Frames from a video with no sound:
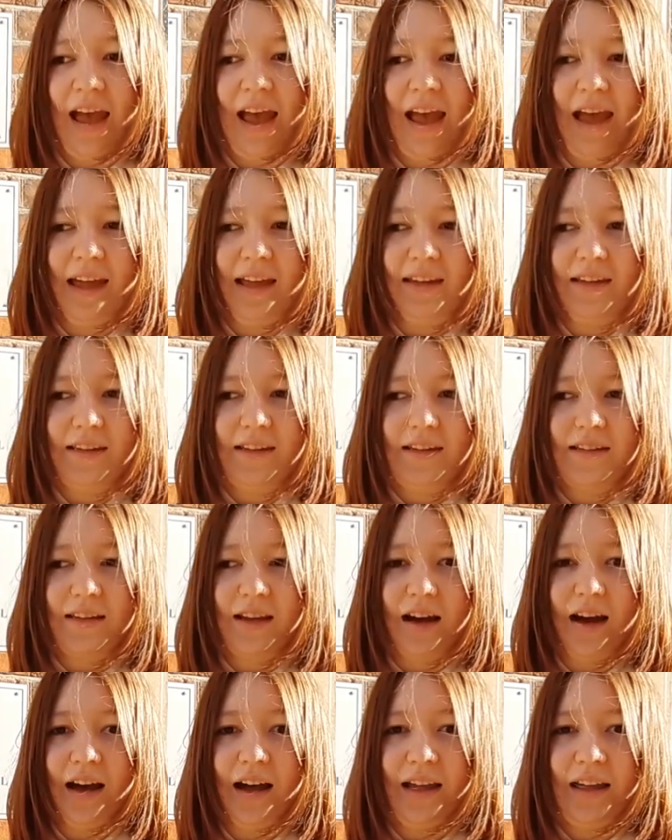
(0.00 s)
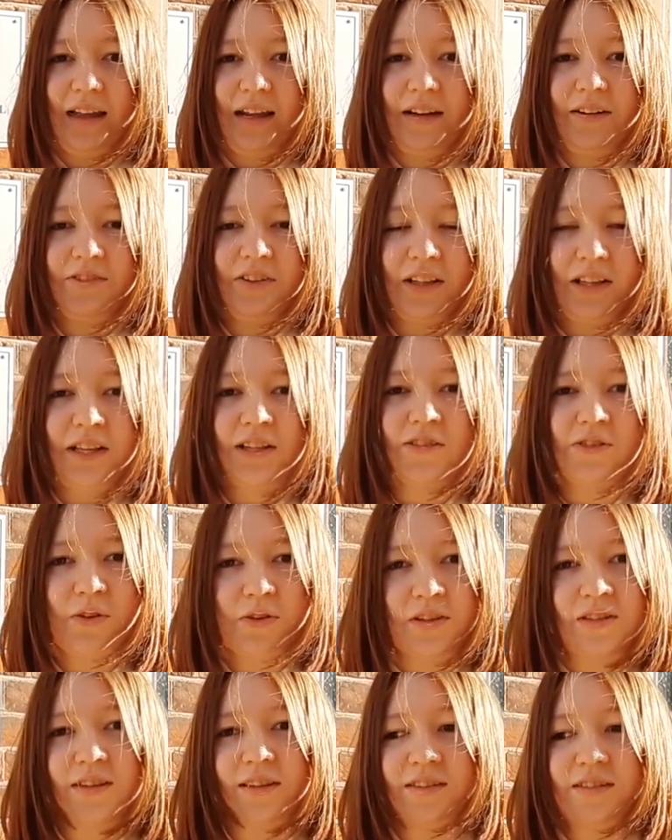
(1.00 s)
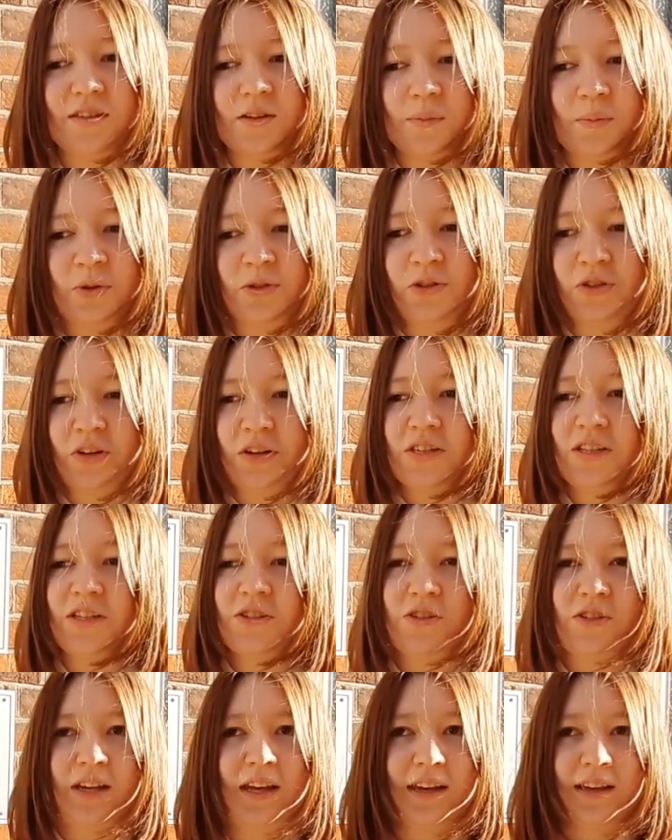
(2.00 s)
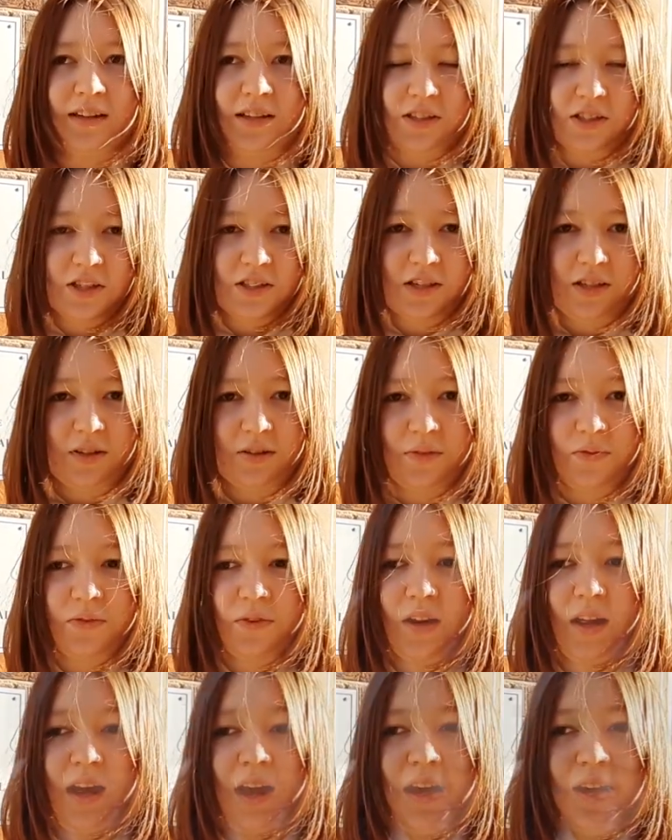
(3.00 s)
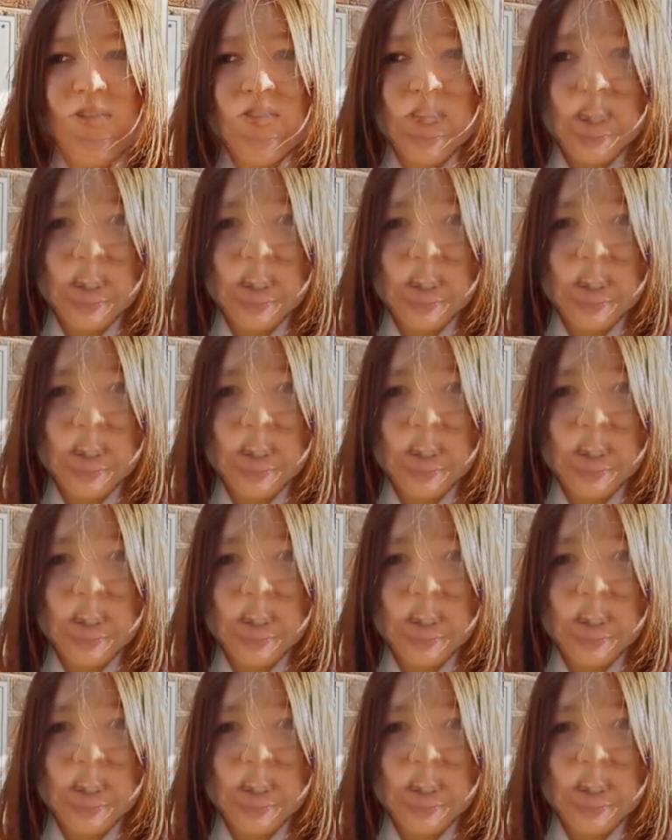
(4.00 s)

and I really saw this as an opportunity to take initiative, to